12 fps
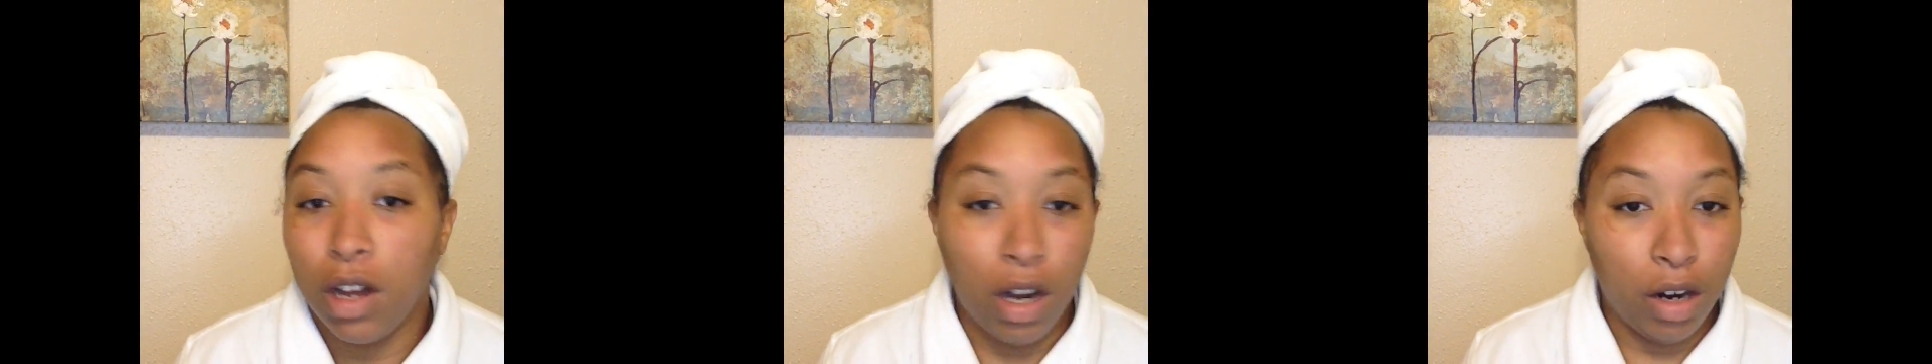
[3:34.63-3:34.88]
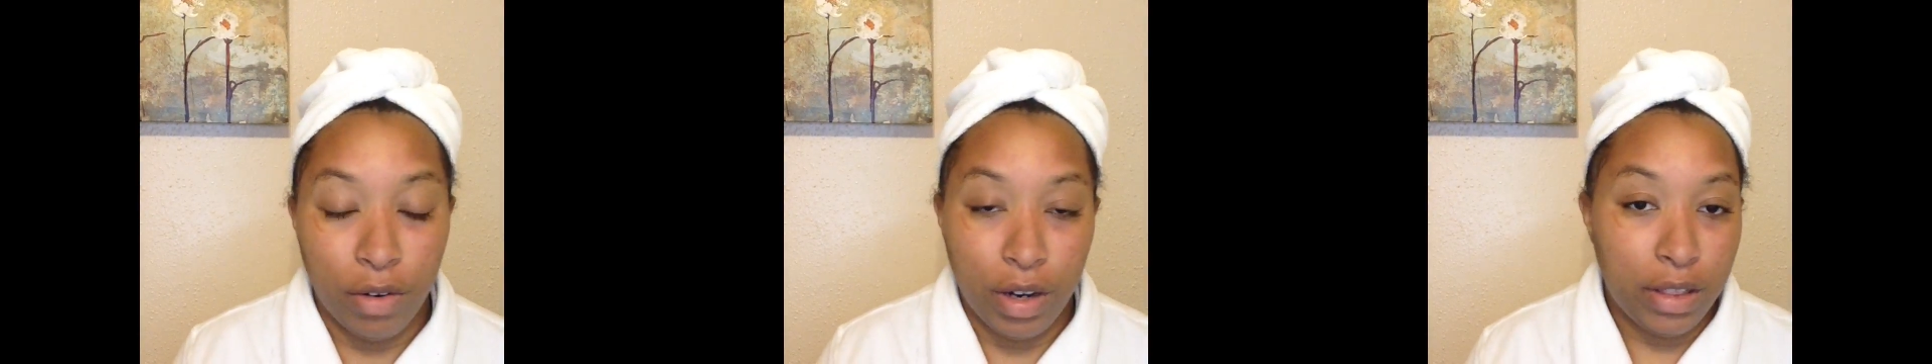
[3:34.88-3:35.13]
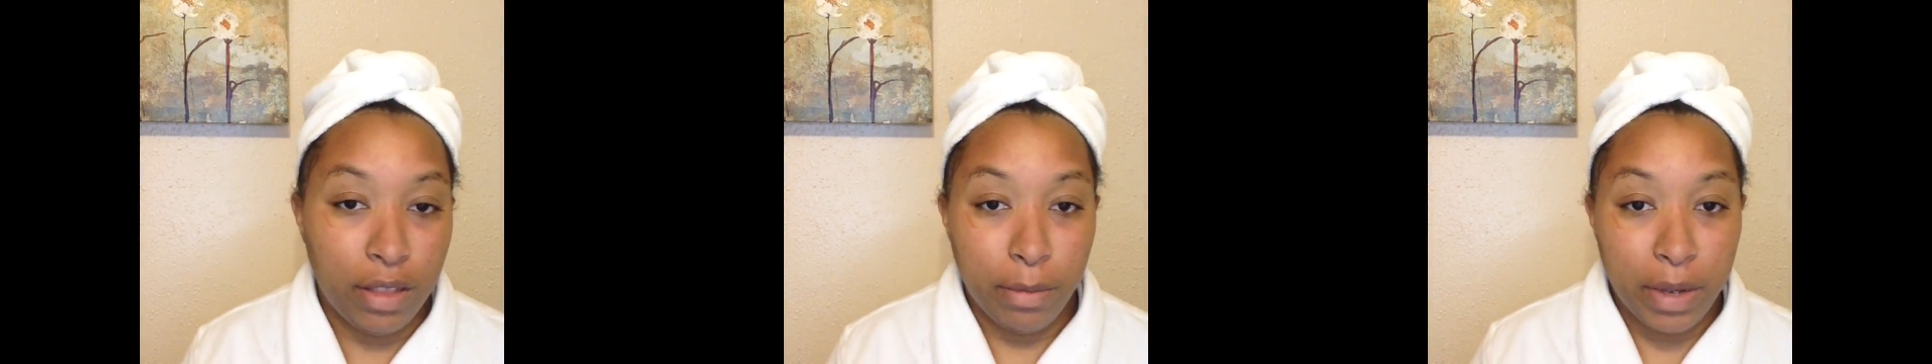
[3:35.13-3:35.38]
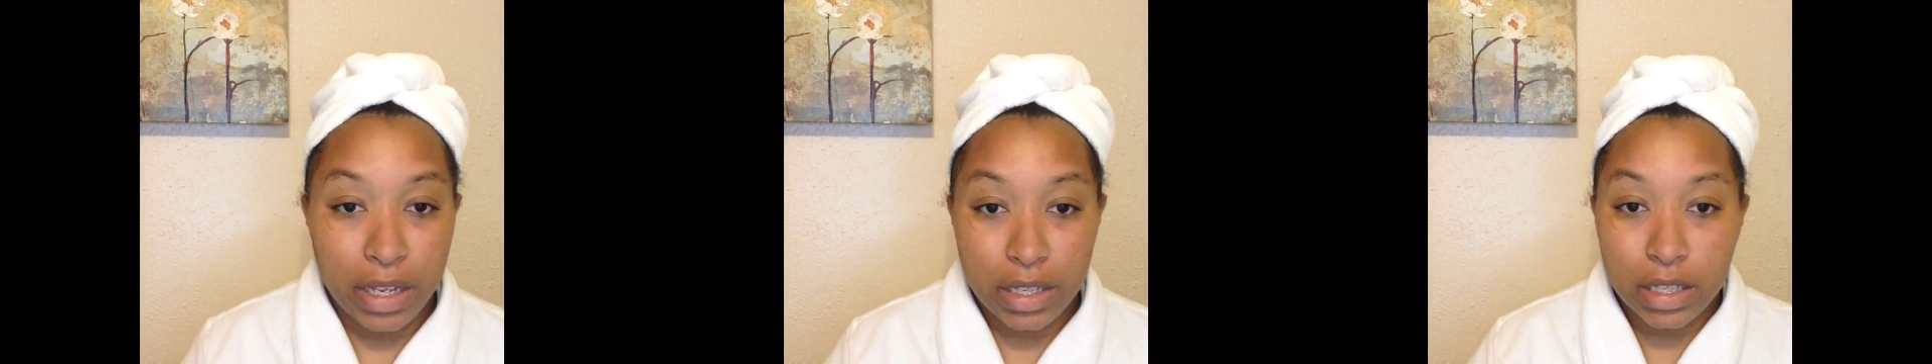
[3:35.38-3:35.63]
Alright, the
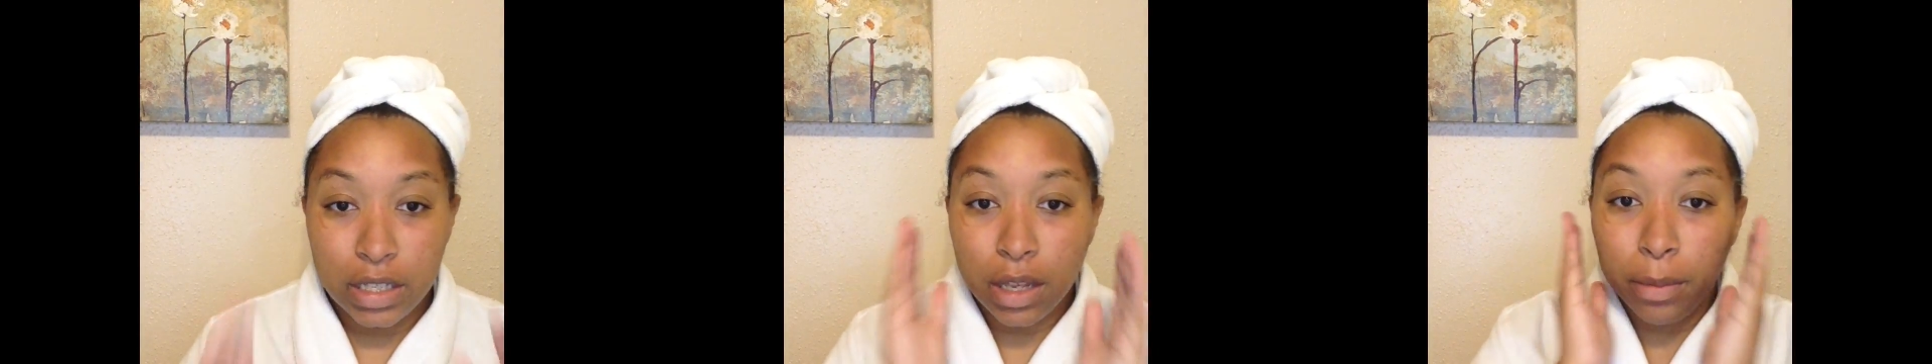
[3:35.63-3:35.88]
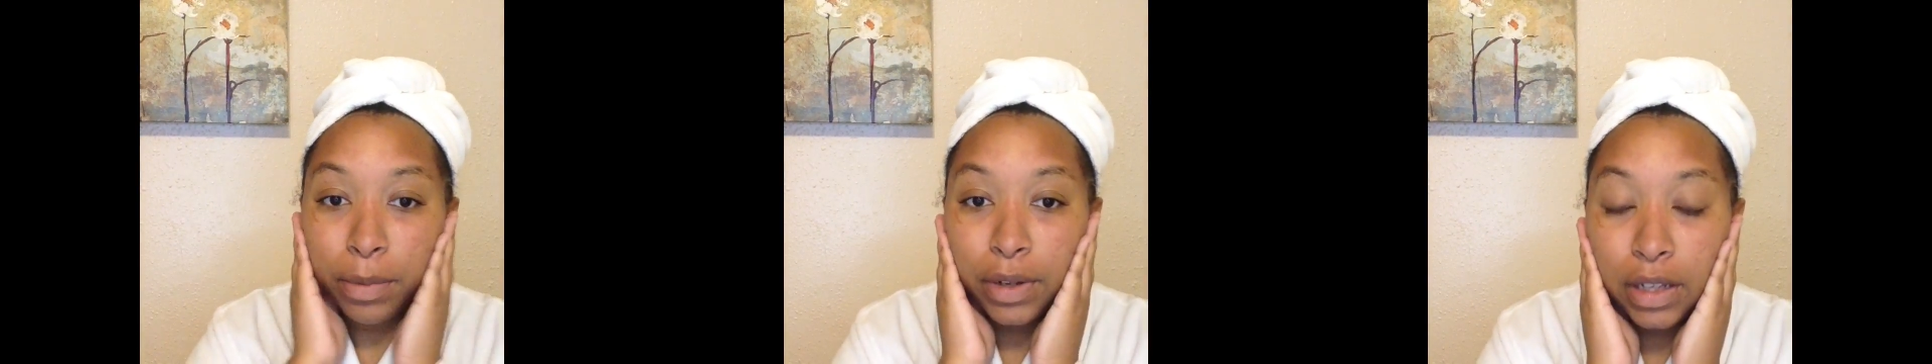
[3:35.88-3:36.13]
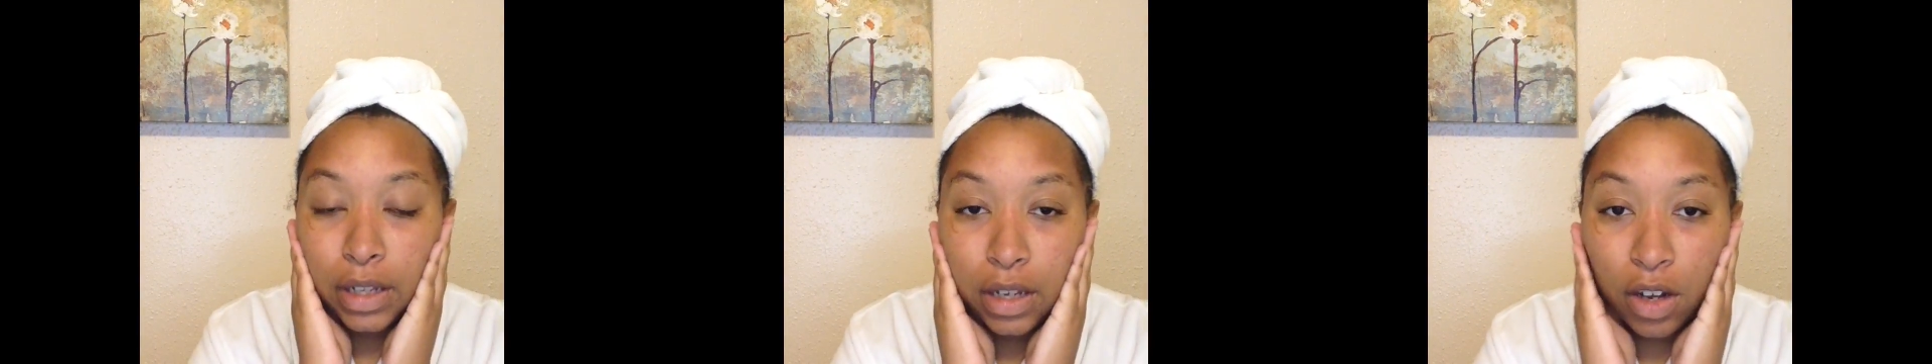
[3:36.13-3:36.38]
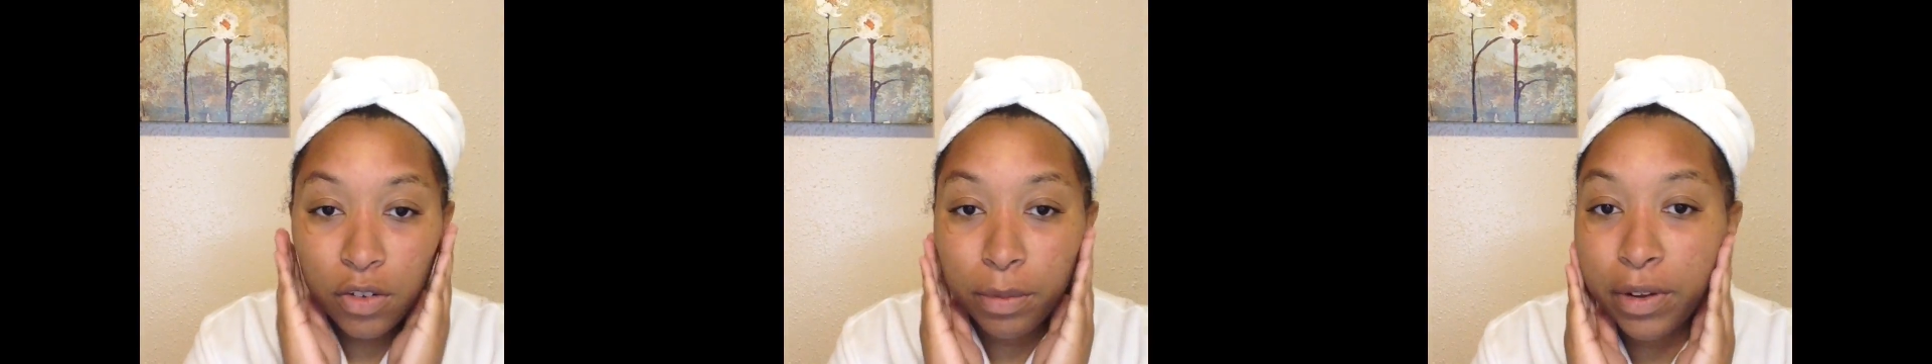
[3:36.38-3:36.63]
mask is completely
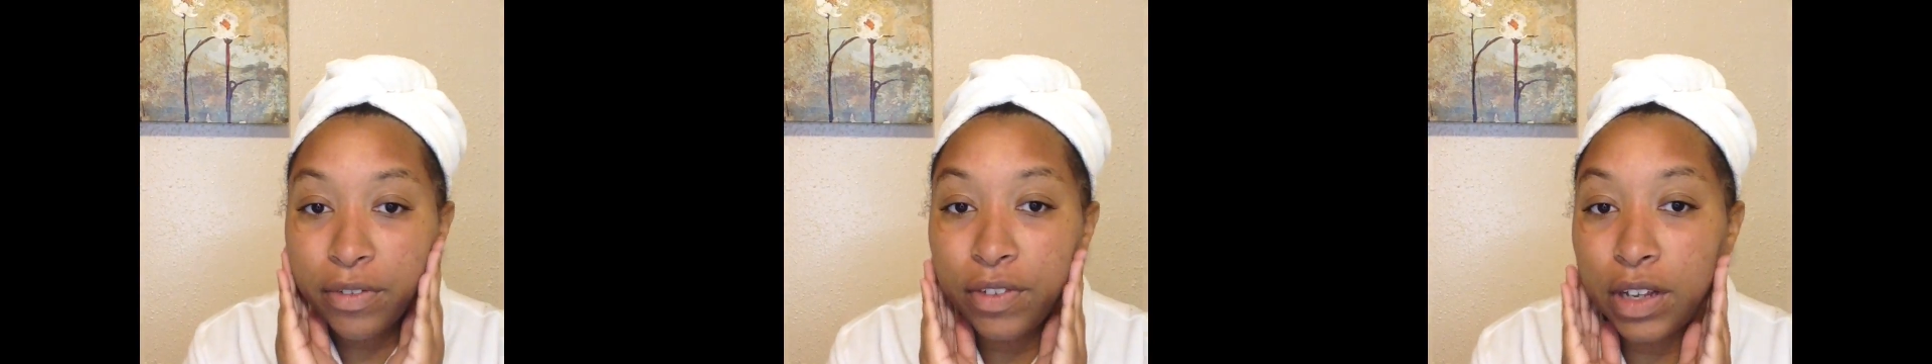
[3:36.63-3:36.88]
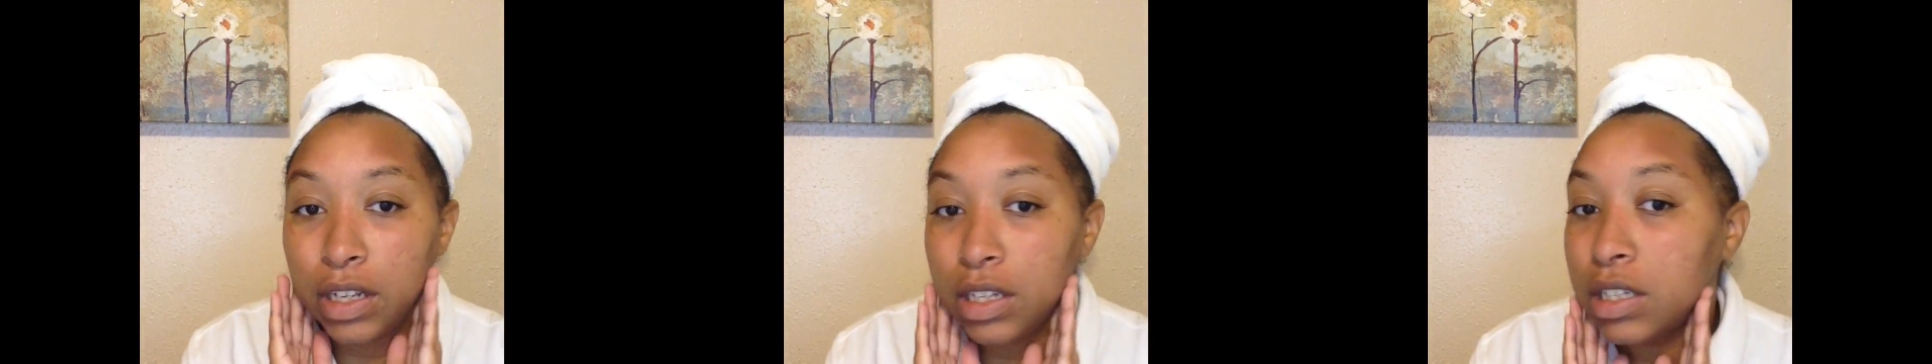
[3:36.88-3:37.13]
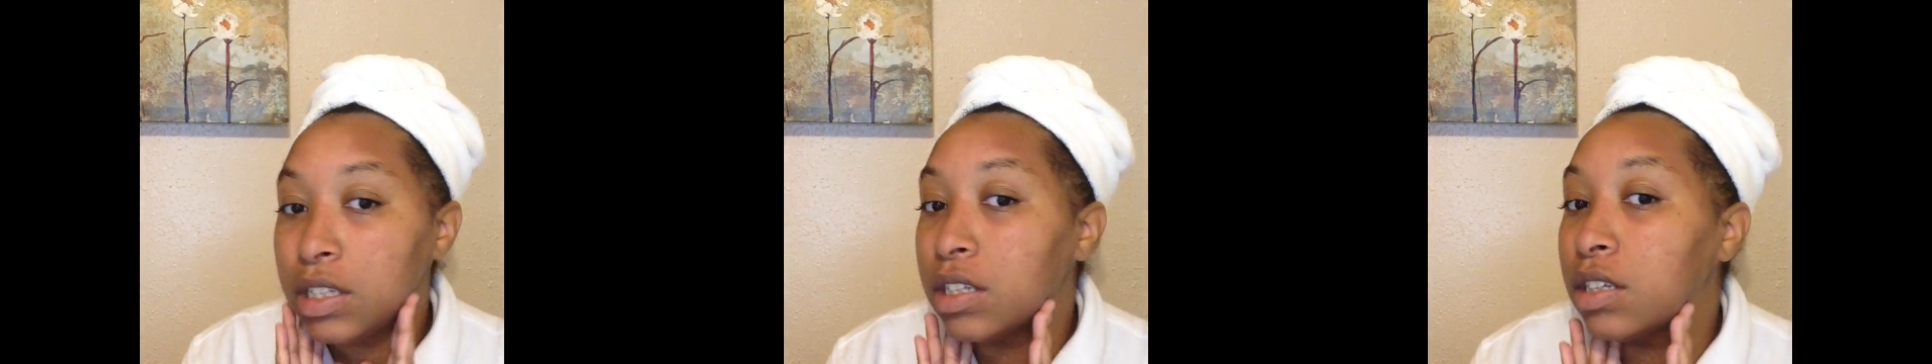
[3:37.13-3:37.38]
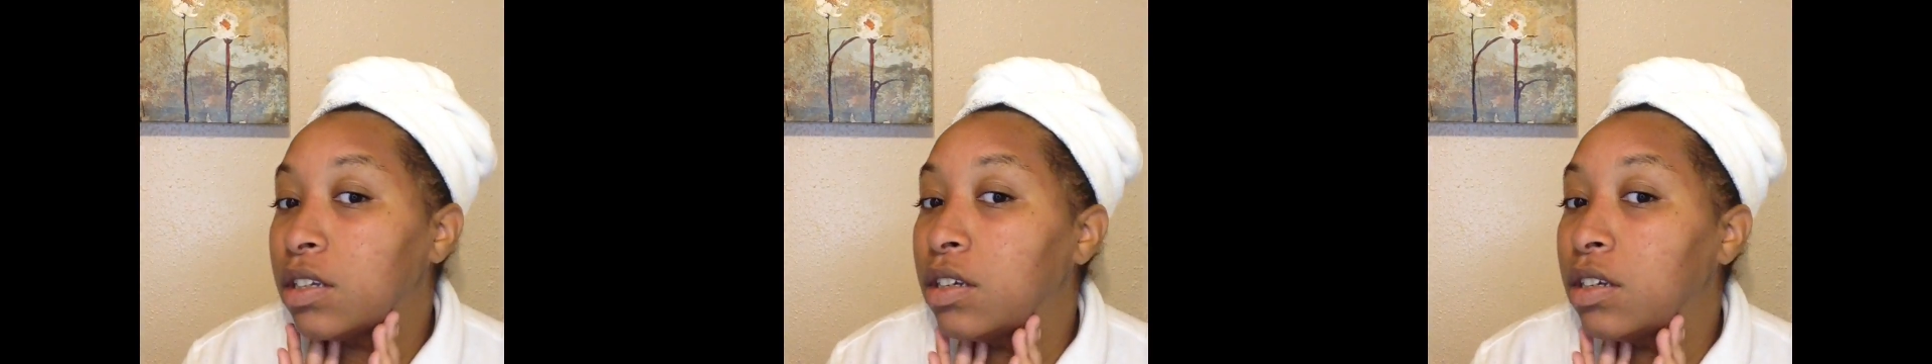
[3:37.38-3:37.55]
off my face.